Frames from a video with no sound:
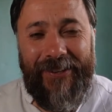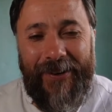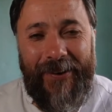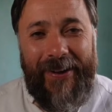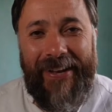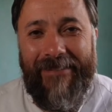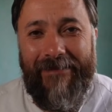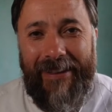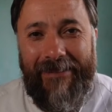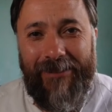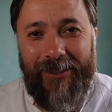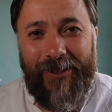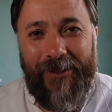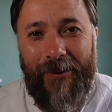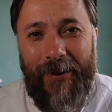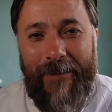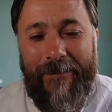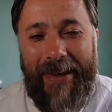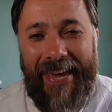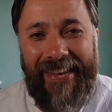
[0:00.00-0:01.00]
I'm
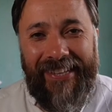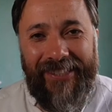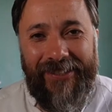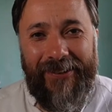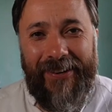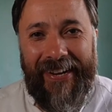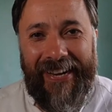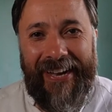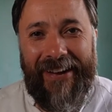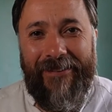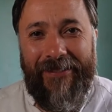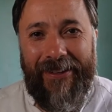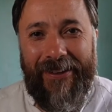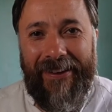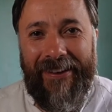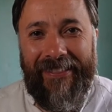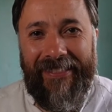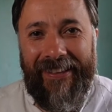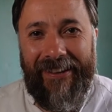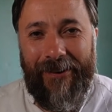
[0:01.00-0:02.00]
so amazed on how
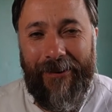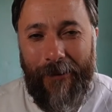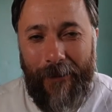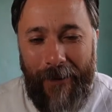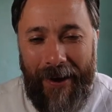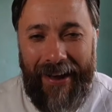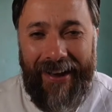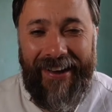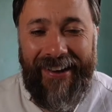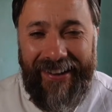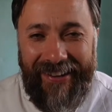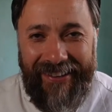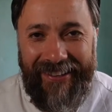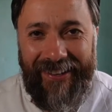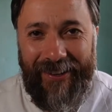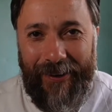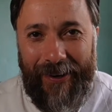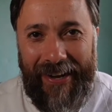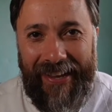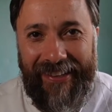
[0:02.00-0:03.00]
the Ruach
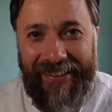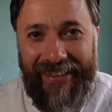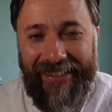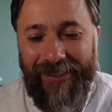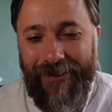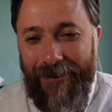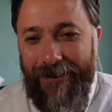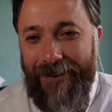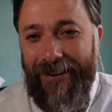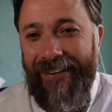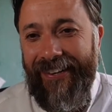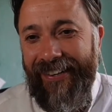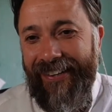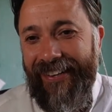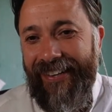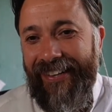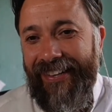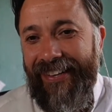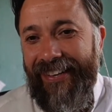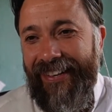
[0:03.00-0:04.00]
connect us all
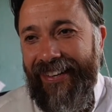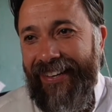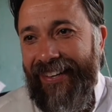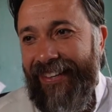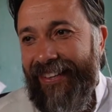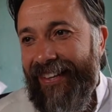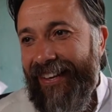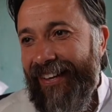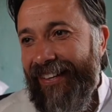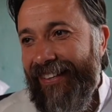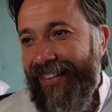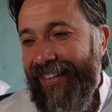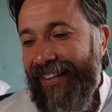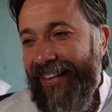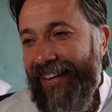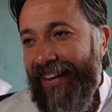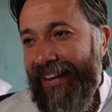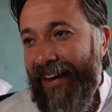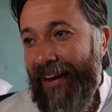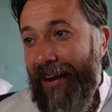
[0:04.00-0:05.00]
that
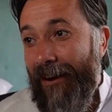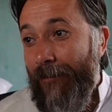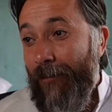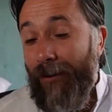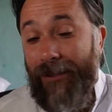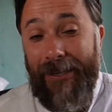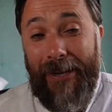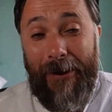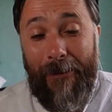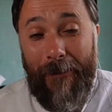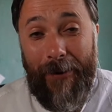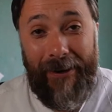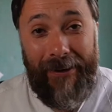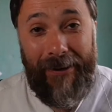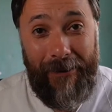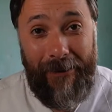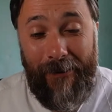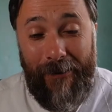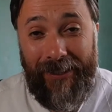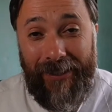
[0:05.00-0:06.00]
I wasn't
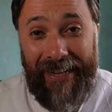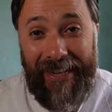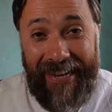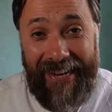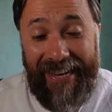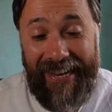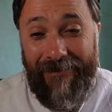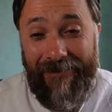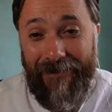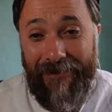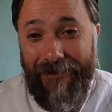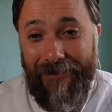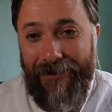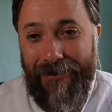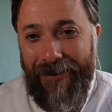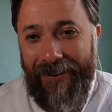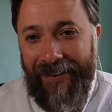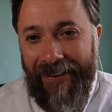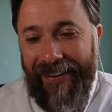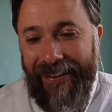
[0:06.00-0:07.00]
aware that was the lyric
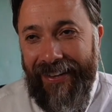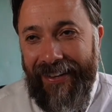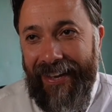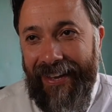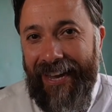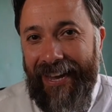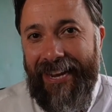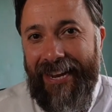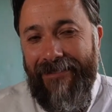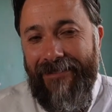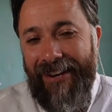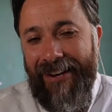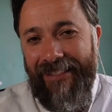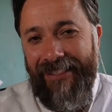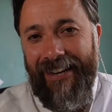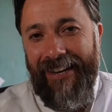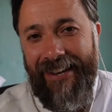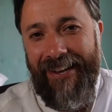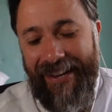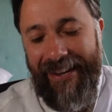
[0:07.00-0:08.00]
before. And even
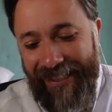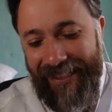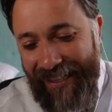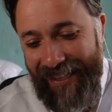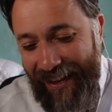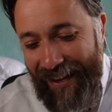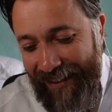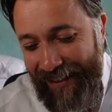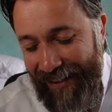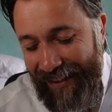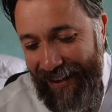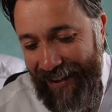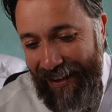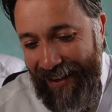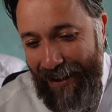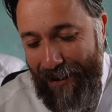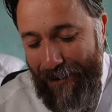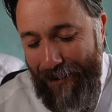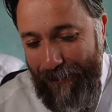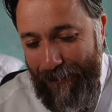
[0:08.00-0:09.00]
in the lyrics said,
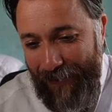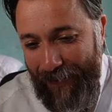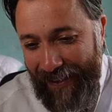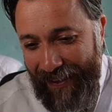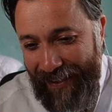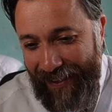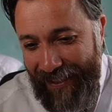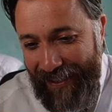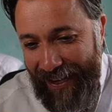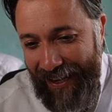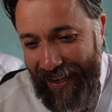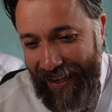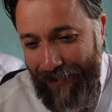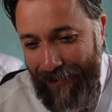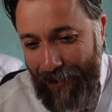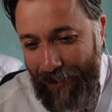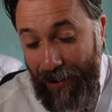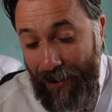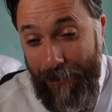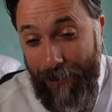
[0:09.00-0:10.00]
Jake,
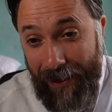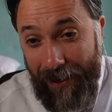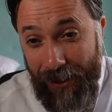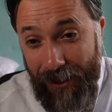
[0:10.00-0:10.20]
about the